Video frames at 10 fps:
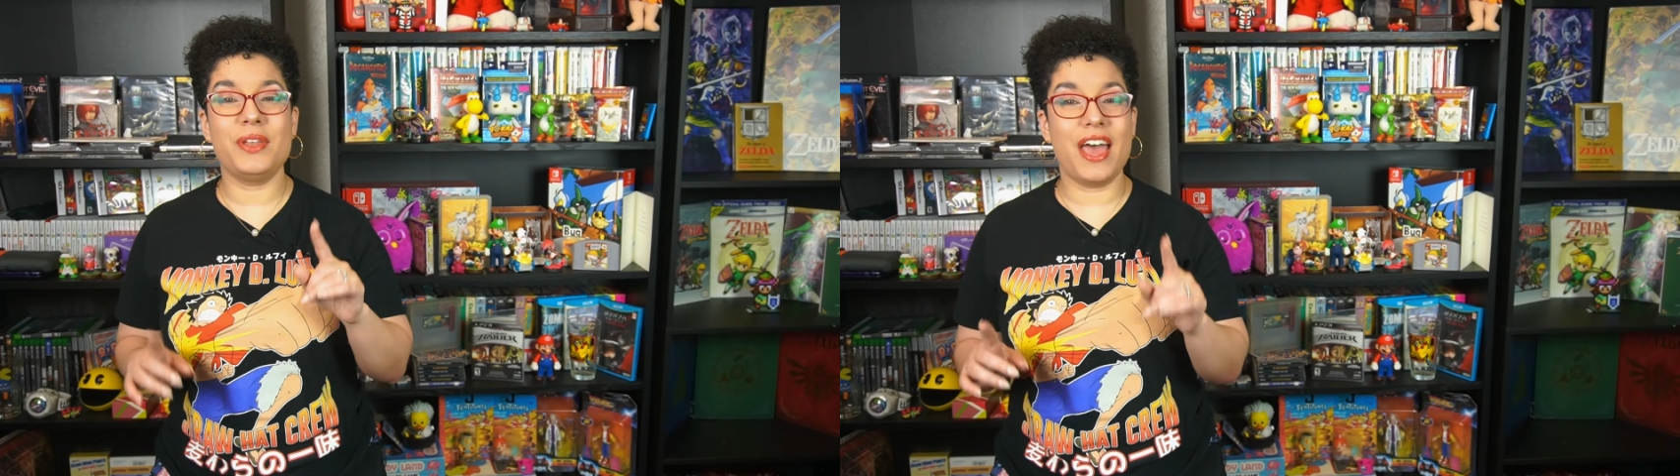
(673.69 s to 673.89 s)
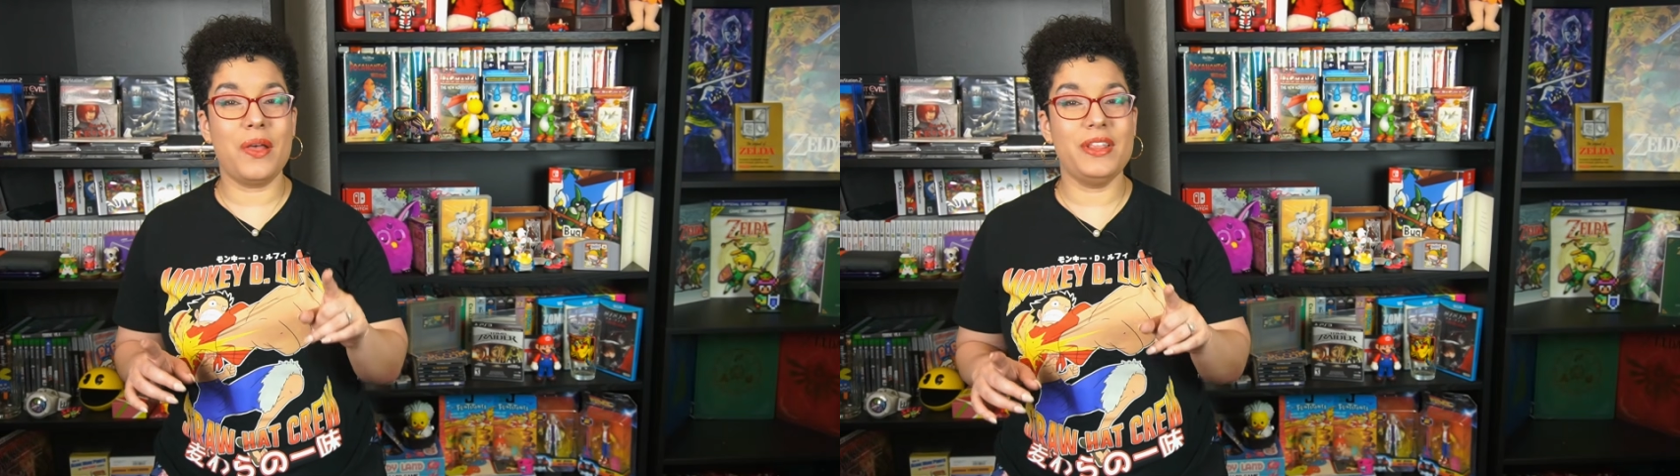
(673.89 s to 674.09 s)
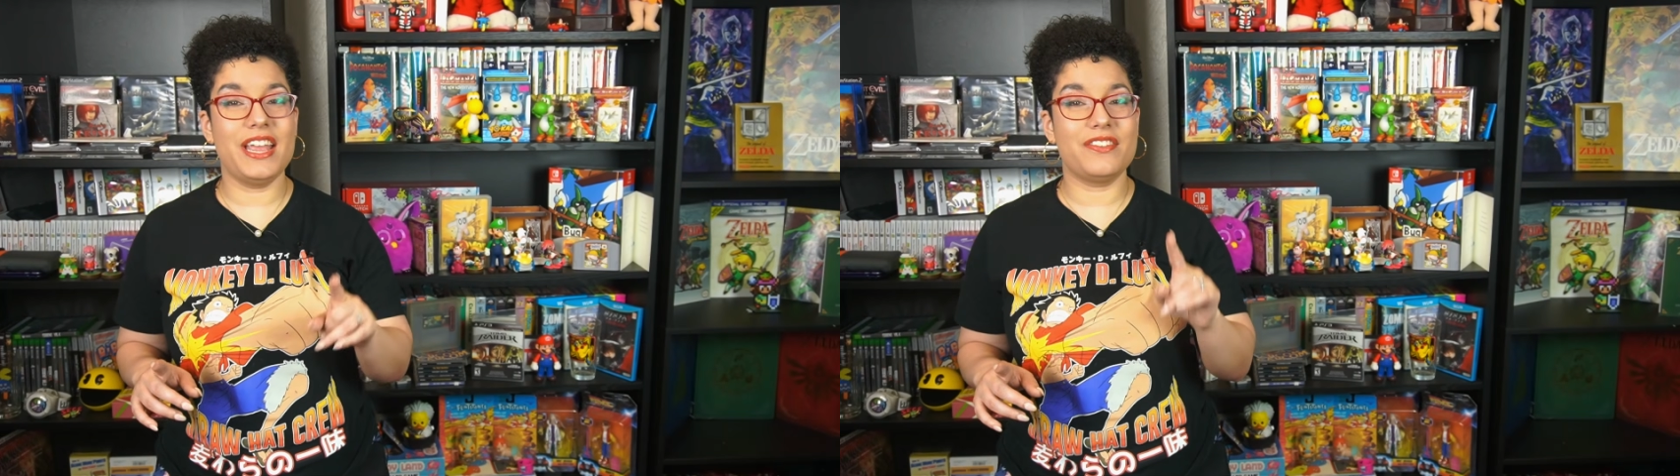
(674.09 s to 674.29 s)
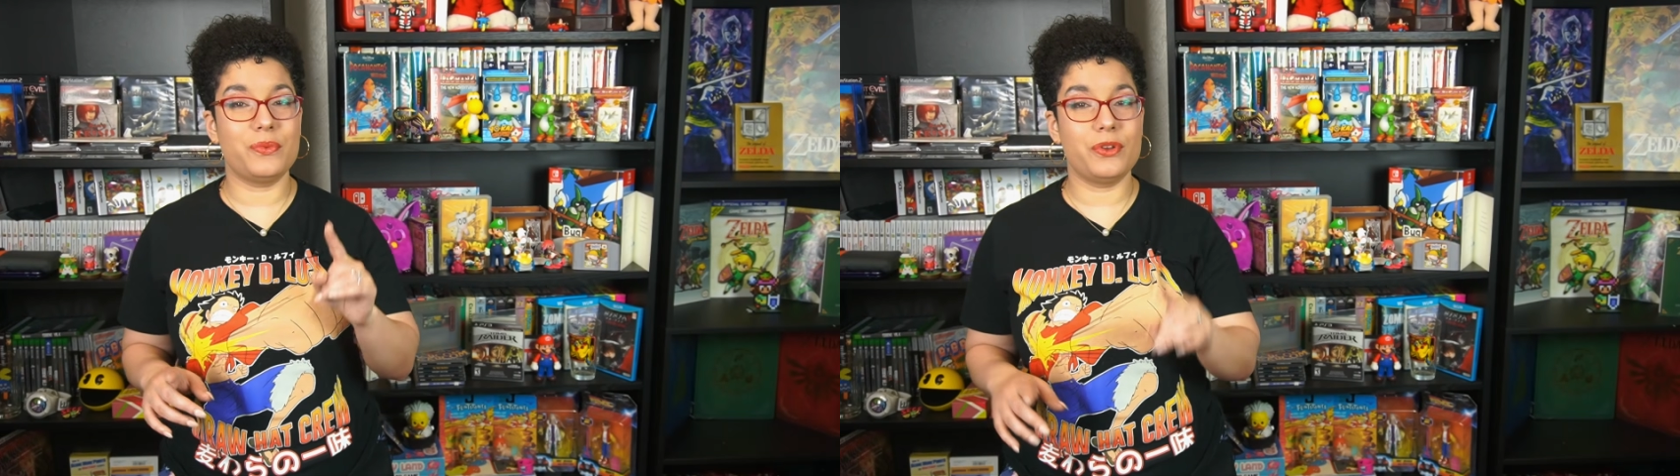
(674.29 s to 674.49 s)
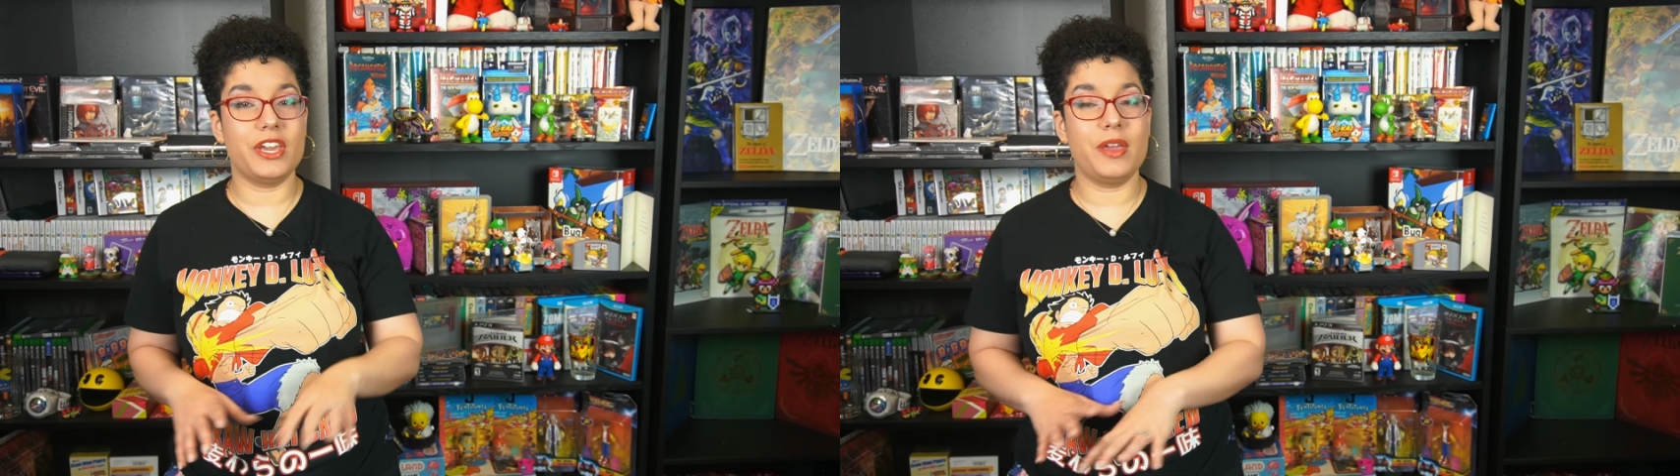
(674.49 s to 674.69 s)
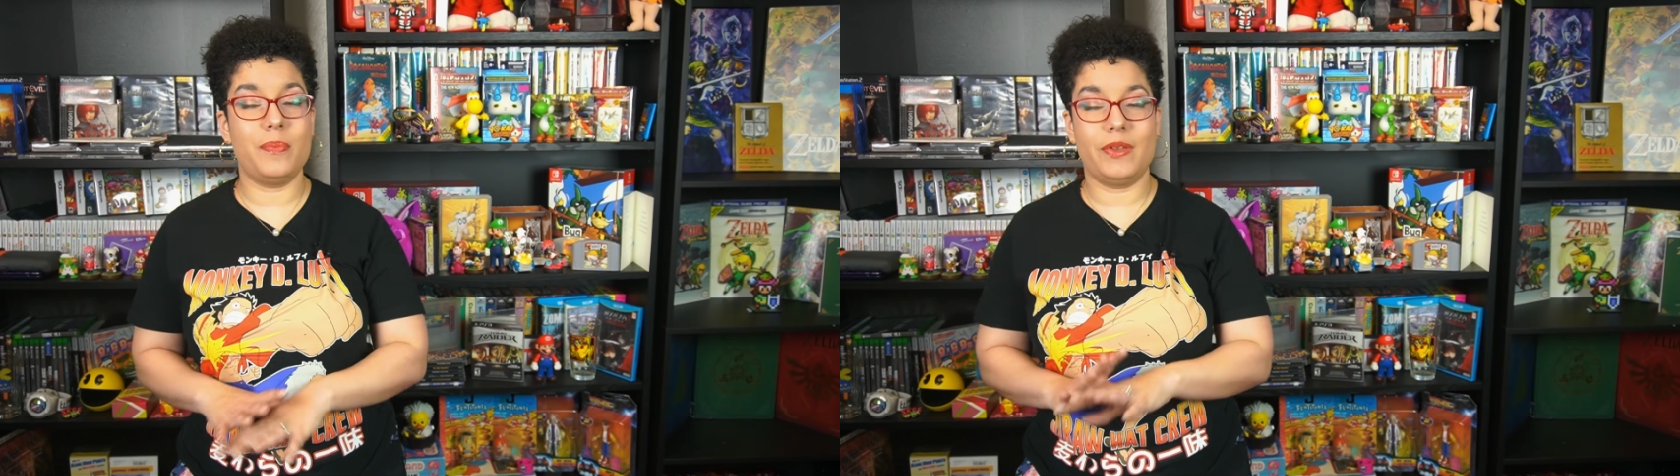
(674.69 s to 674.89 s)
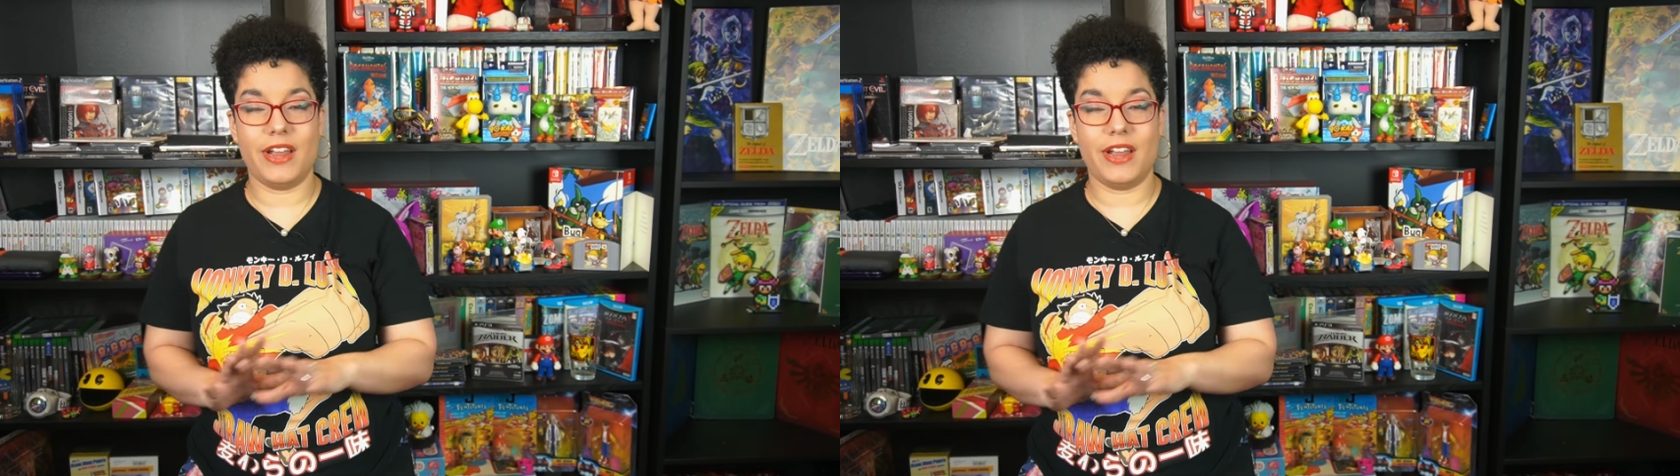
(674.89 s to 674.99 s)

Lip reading: not only as a rookie, but